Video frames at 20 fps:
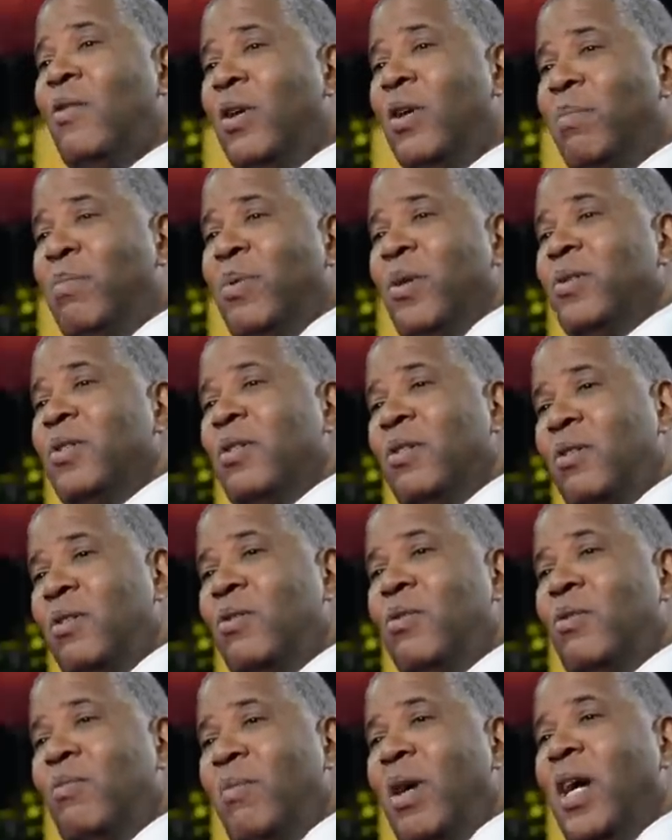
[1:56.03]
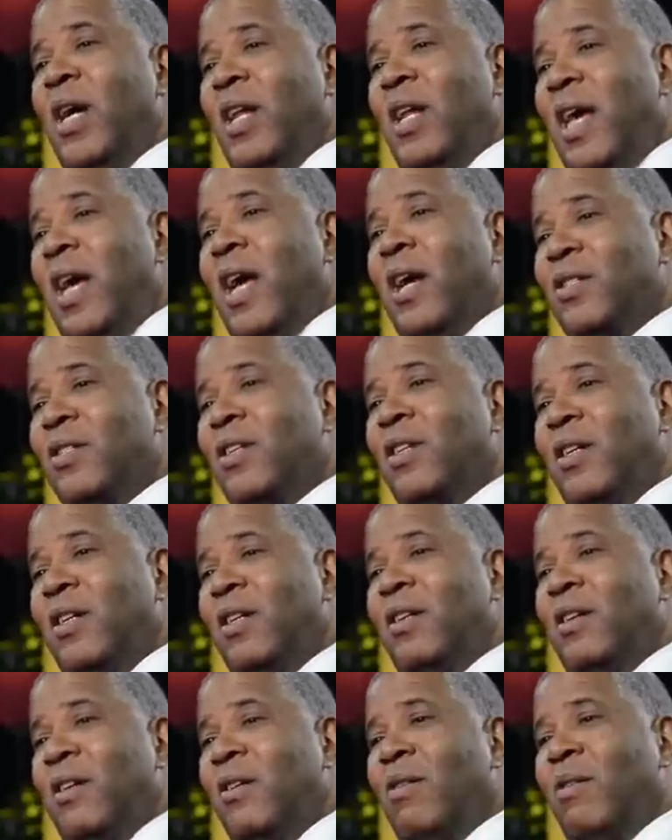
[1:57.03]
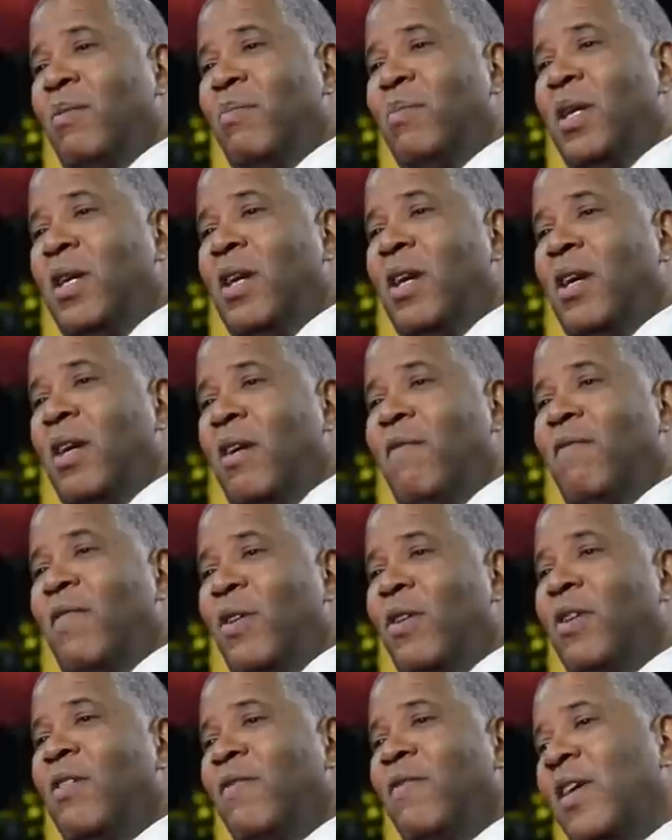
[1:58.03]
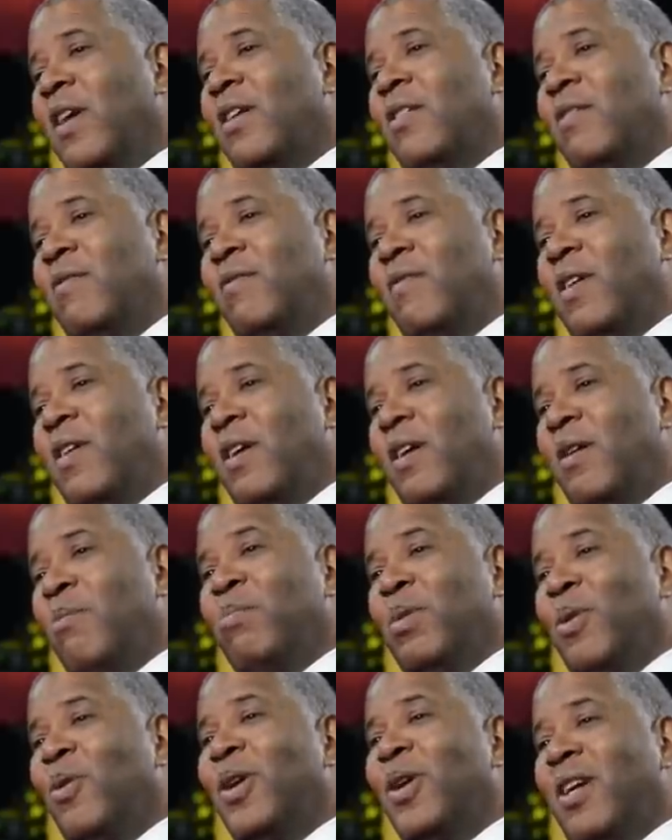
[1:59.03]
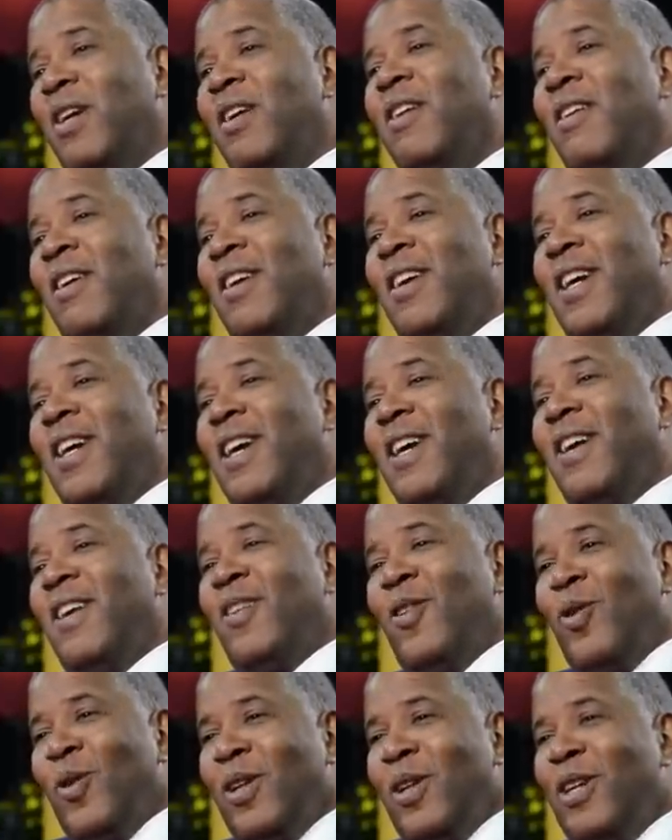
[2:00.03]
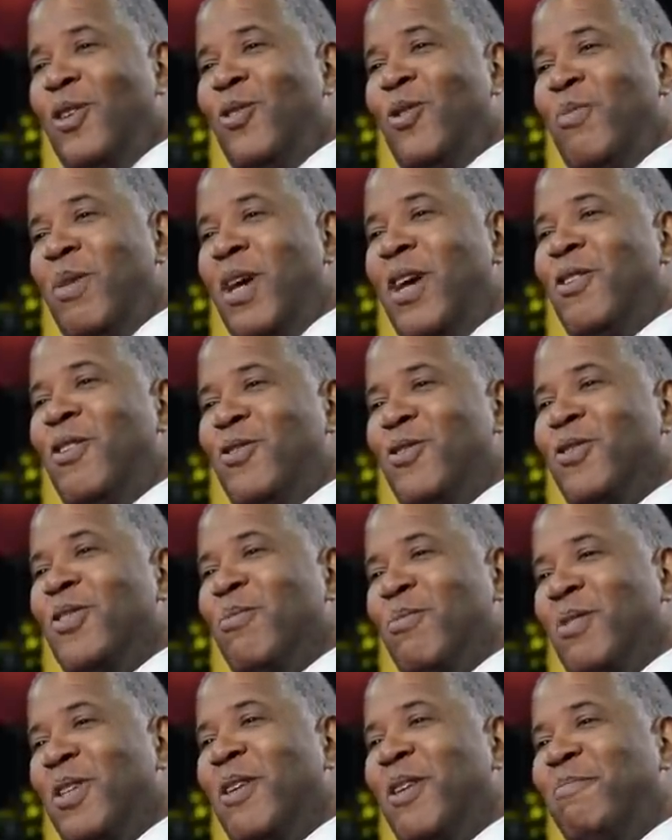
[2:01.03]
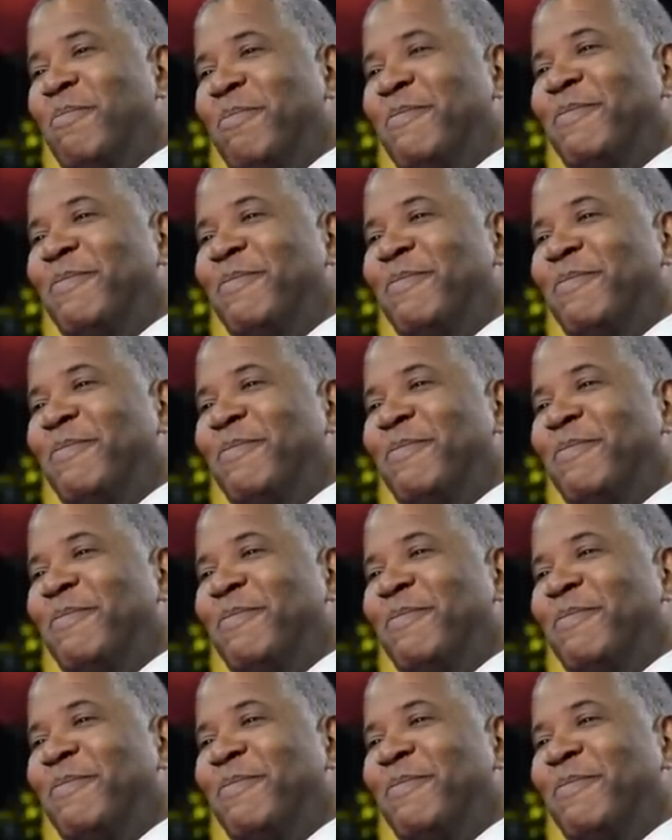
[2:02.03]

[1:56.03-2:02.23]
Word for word: or a person who might actually, you know, be a, a very effective uh, employee uh, or leader and manager sometime.